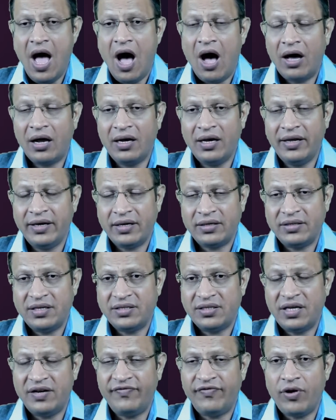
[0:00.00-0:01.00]
Earlier,
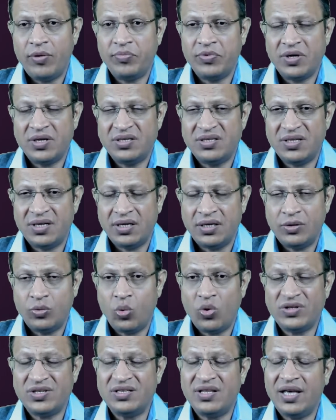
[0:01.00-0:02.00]
this informed consent
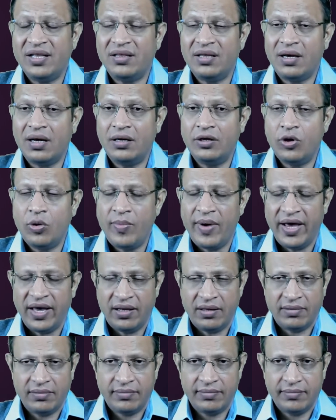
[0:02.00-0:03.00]
was in the ethical
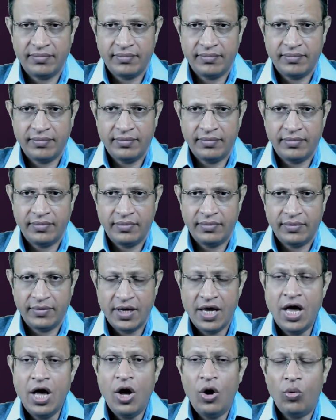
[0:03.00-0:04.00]
domain.
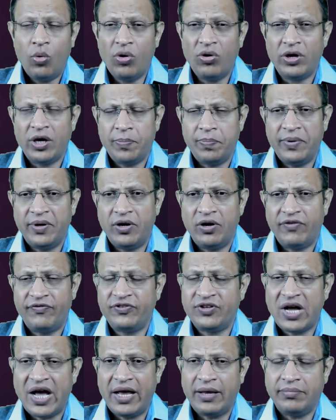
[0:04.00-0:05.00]
Over a period of
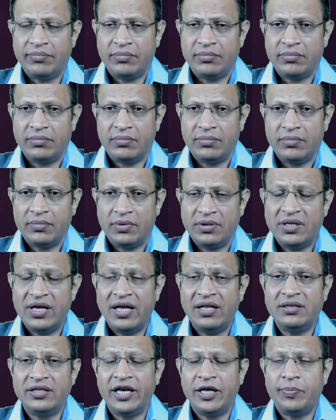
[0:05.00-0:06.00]
time, the
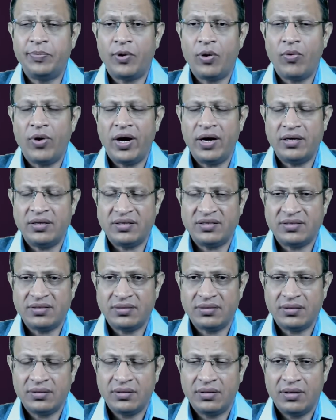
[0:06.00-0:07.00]
healthcare
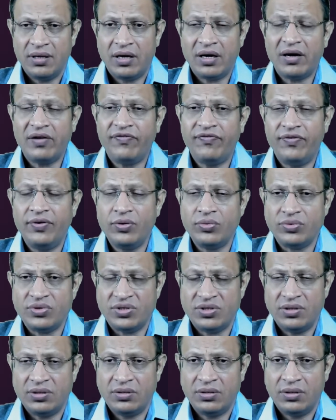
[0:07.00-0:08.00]
providers
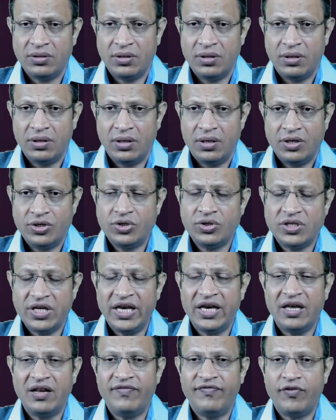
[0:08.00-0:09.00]
refused to
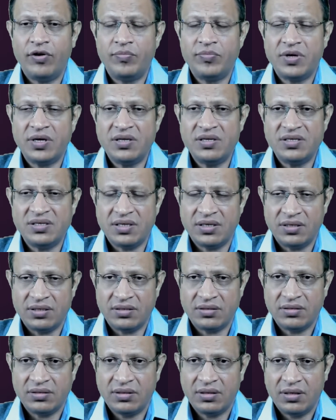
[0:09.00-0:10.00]
take informed consent.
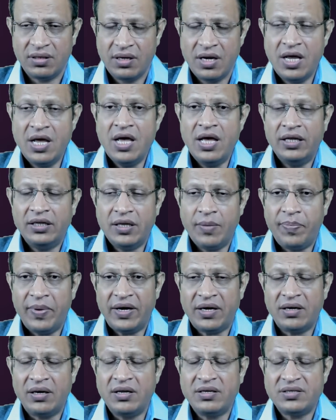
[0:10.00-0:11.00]
The
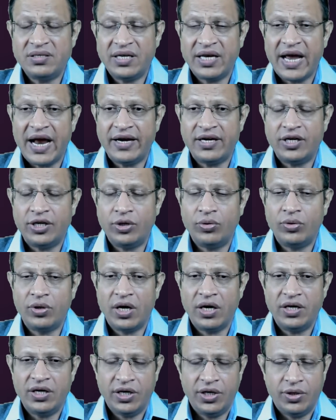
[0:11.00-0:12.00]
paternalistic attitude
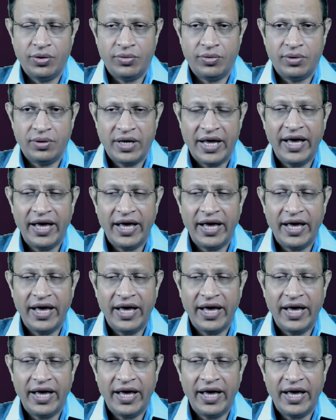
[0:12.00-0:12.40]
continued.